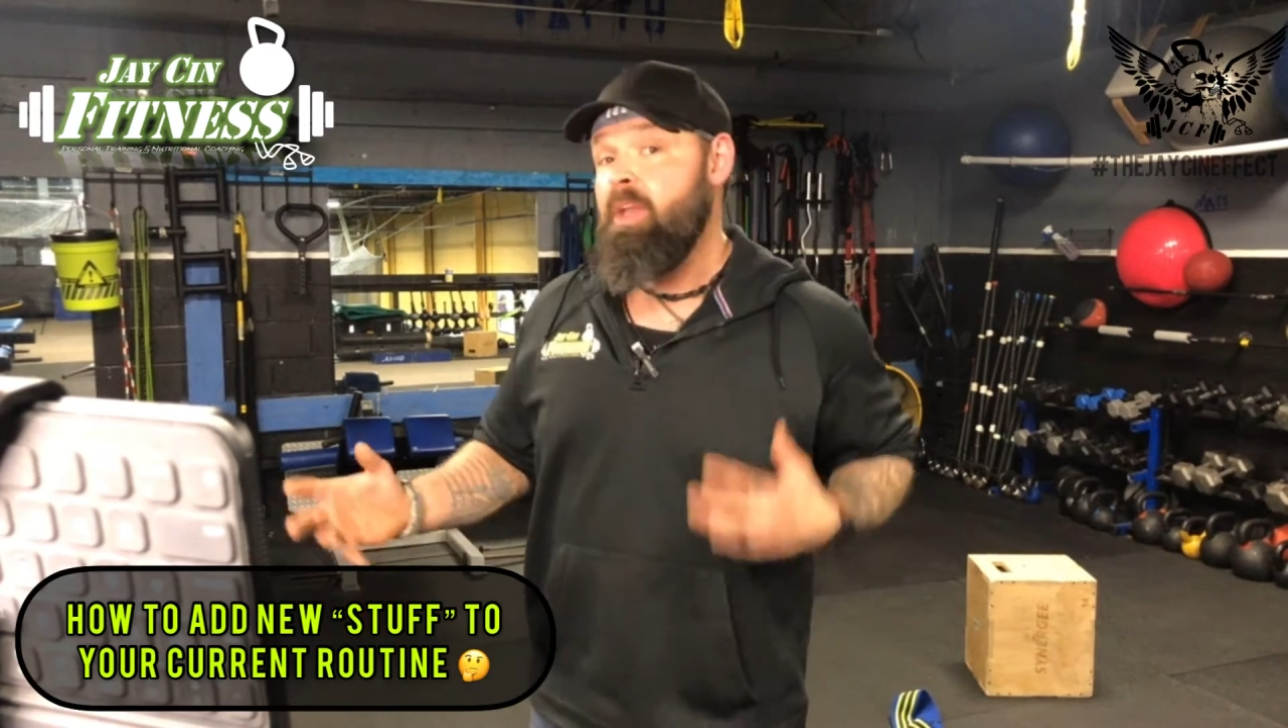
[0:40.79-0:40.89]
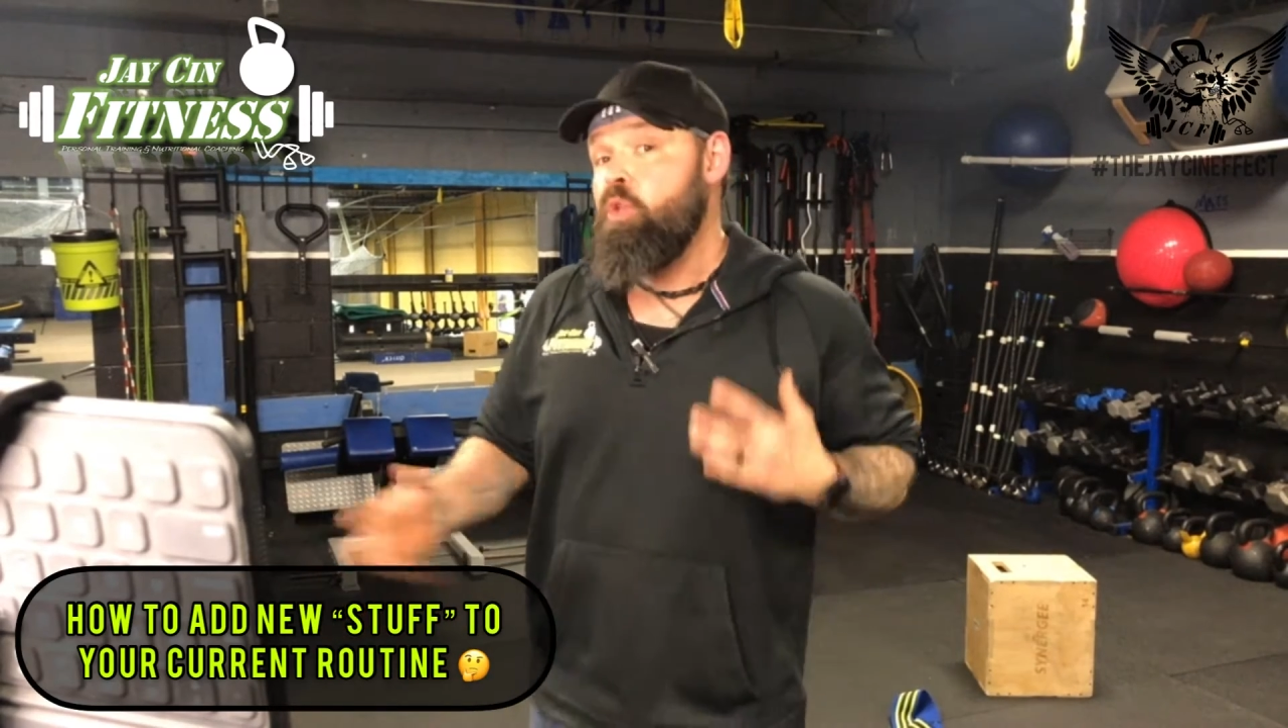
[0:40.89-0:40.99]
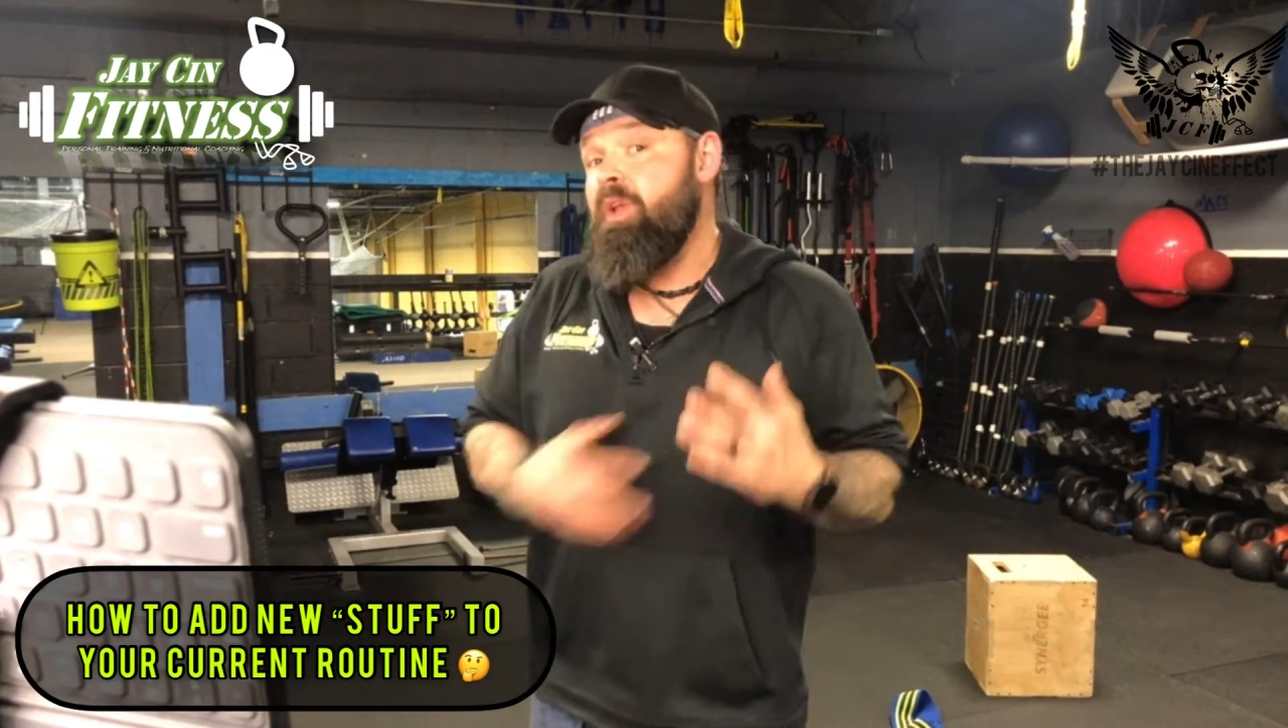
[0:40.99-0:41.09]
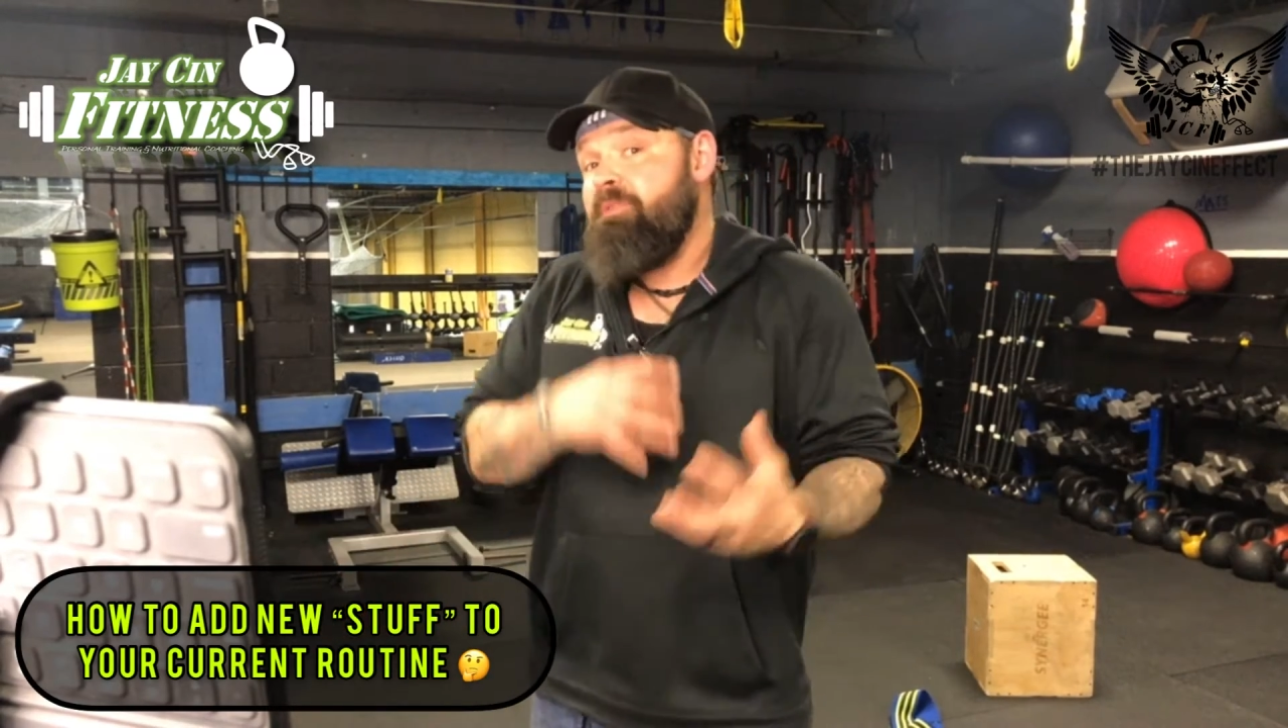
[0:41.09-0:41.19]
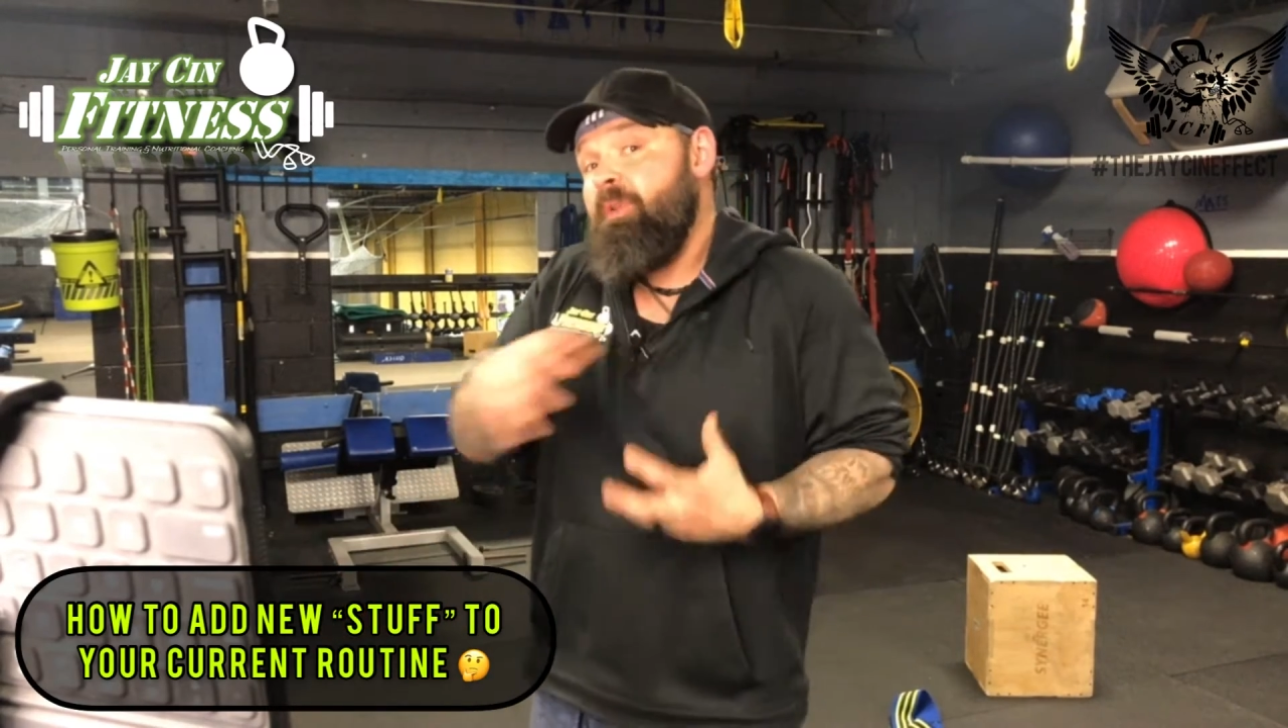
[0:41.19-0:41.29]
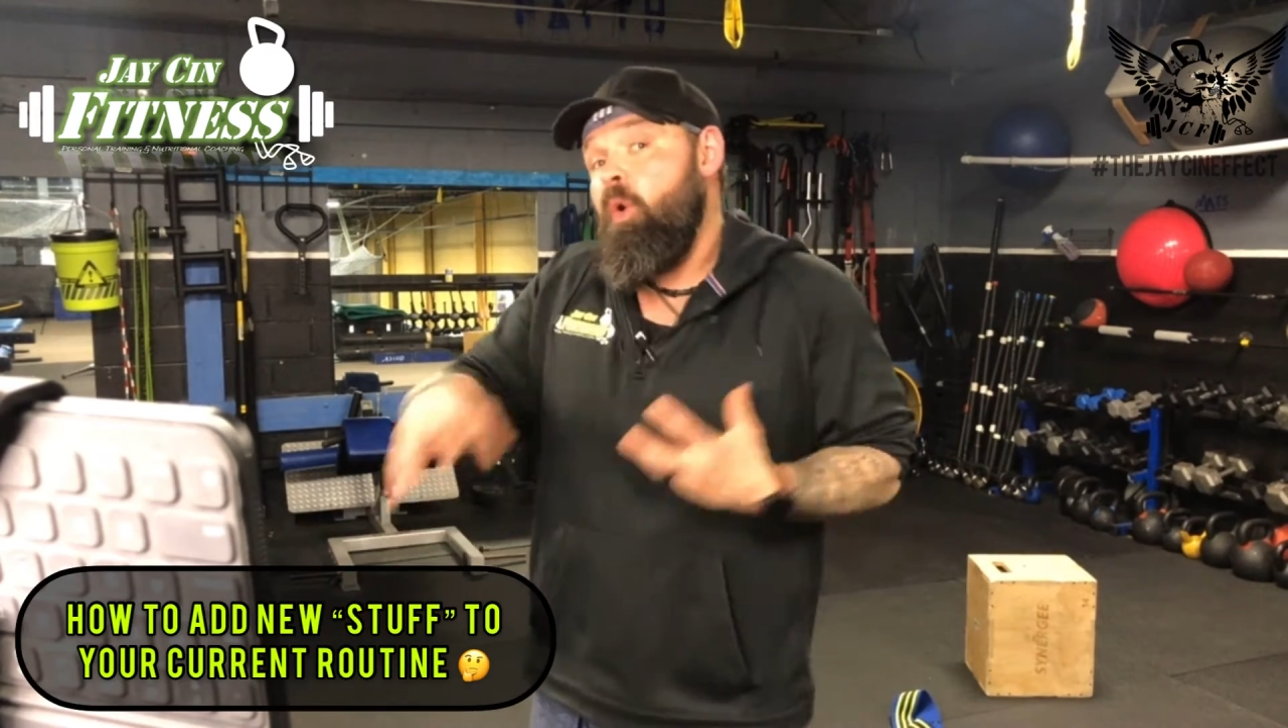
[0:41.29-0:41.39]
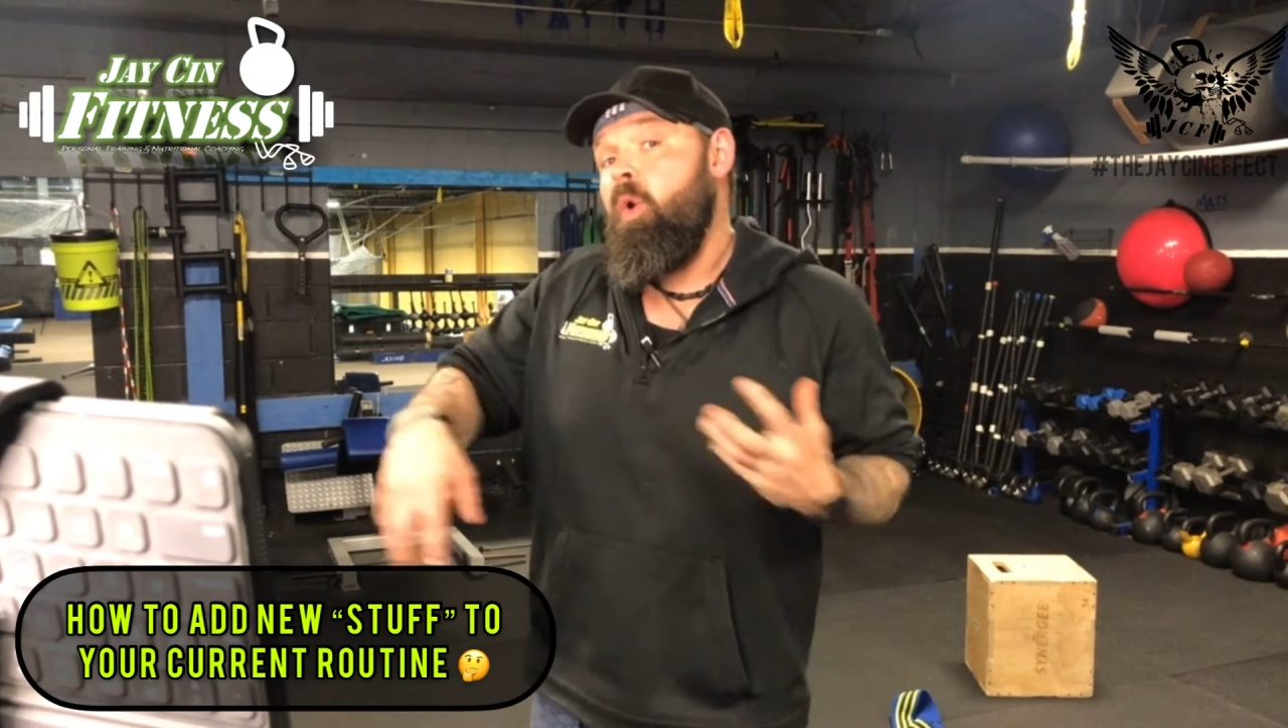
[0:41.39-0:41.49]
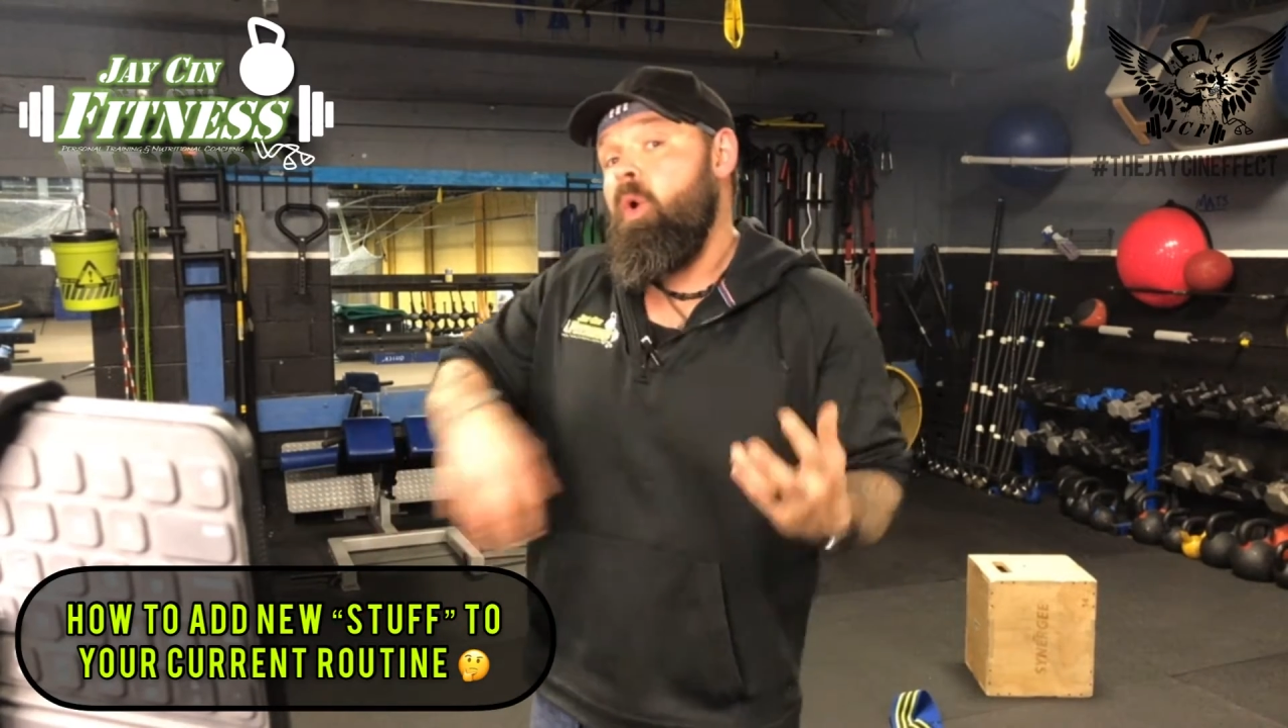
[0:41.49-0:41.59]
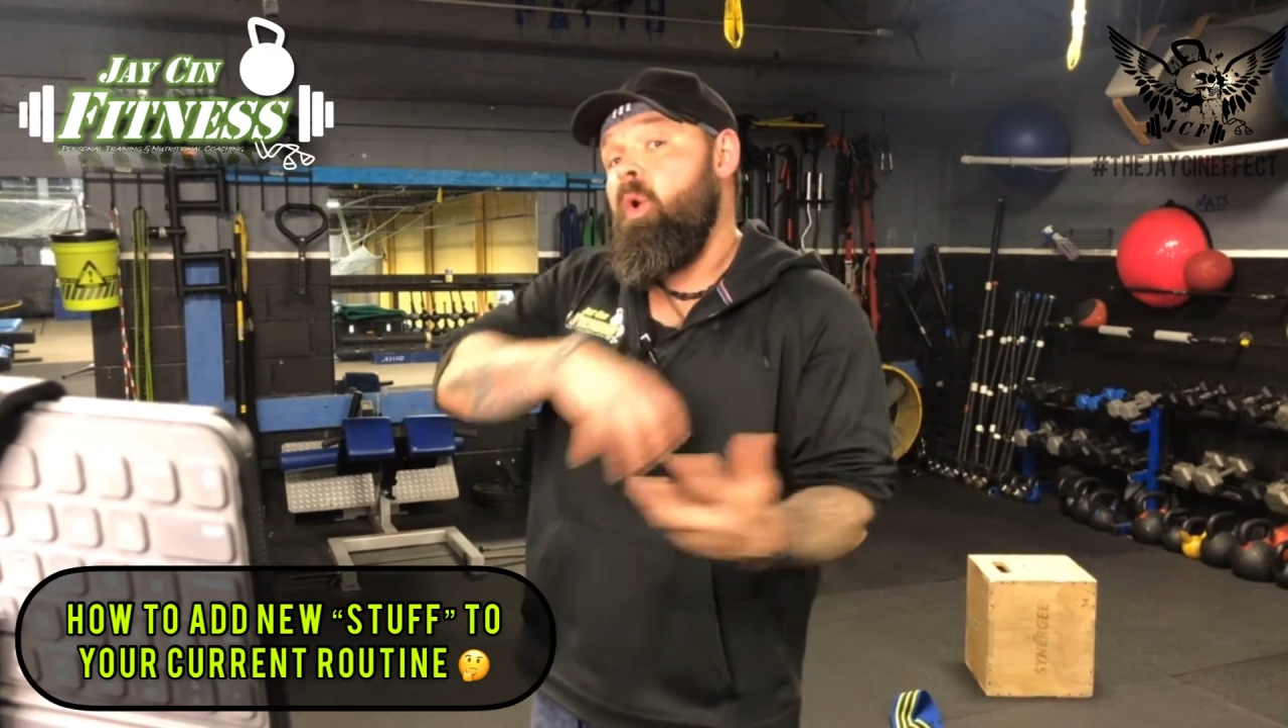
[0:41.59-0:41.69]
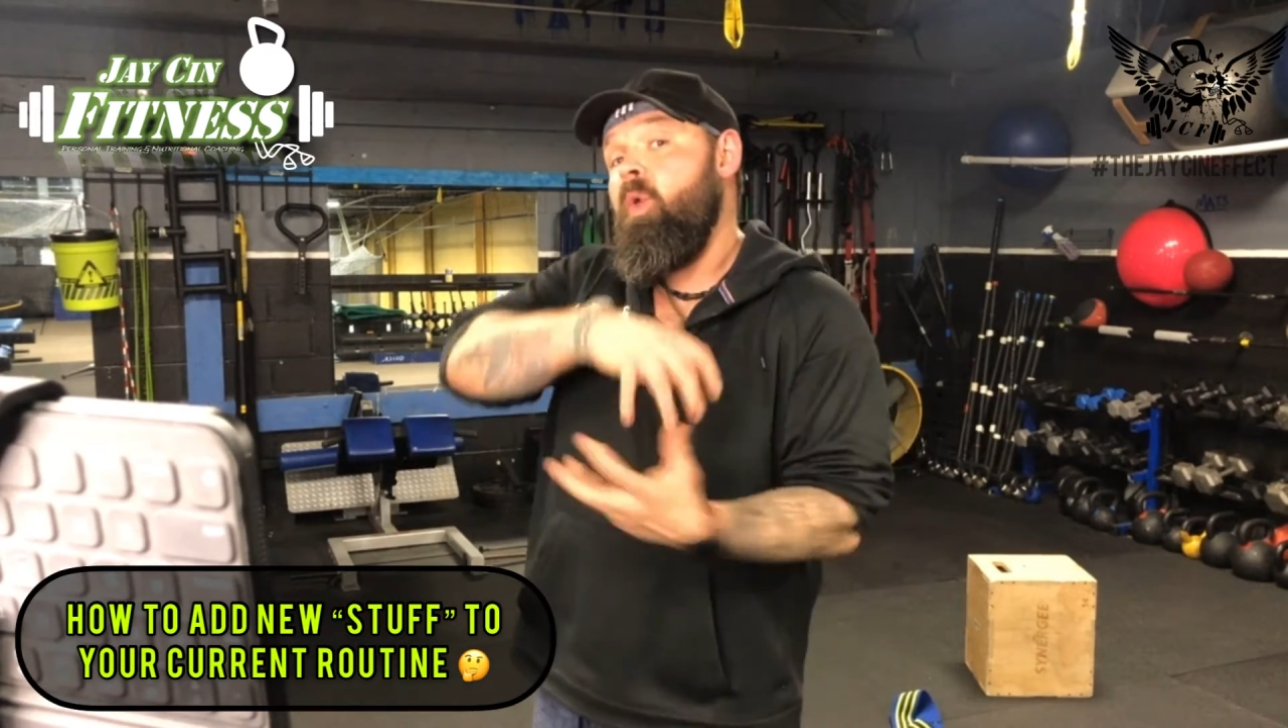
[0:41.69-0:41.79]
you got to fit
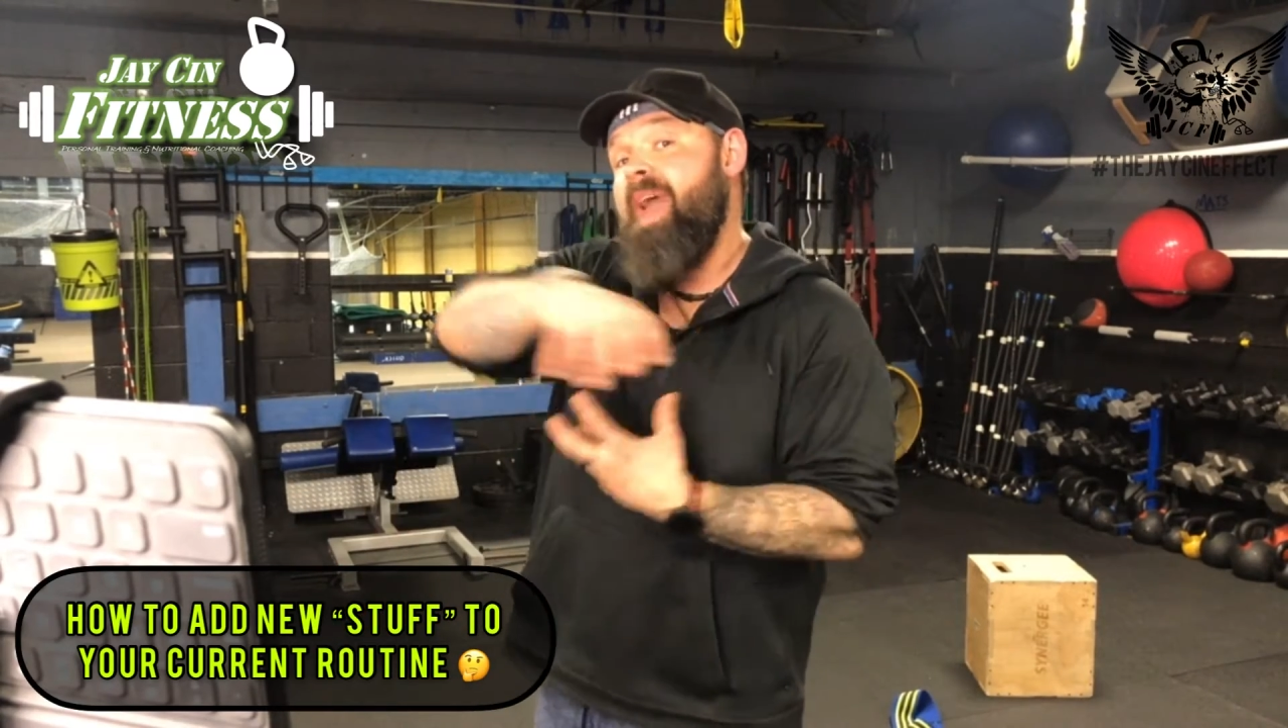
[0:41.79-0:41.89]
all